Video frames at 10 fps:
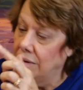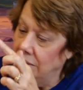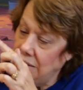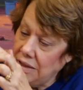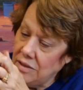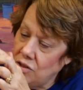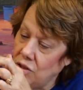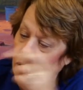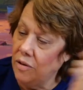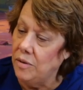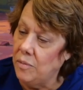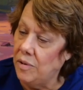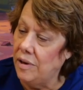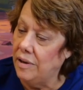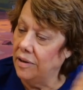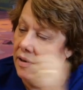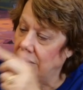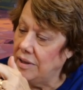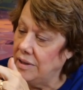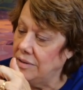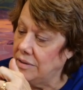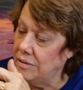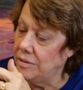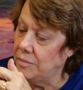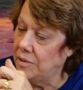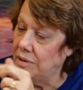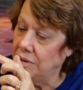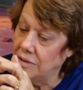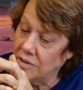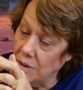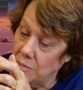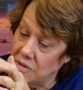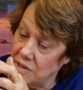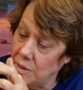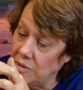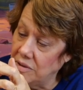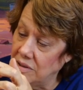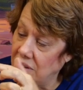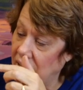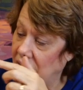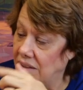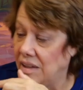these 2 on one and these 2 on one and something similar to that,